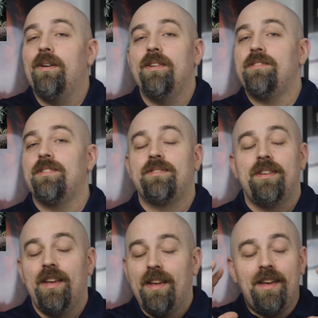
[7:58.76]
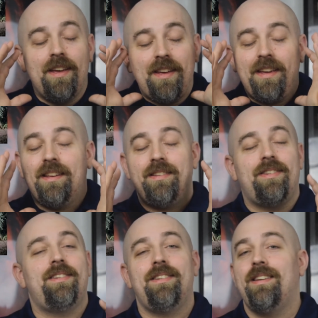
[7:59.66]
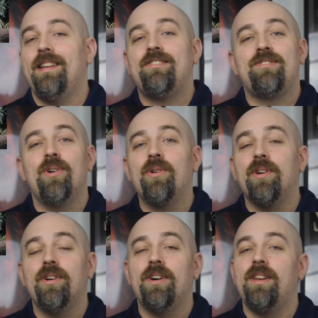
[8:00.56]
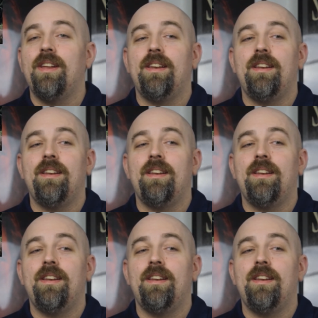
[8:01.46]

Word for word: is just it's, it's so good and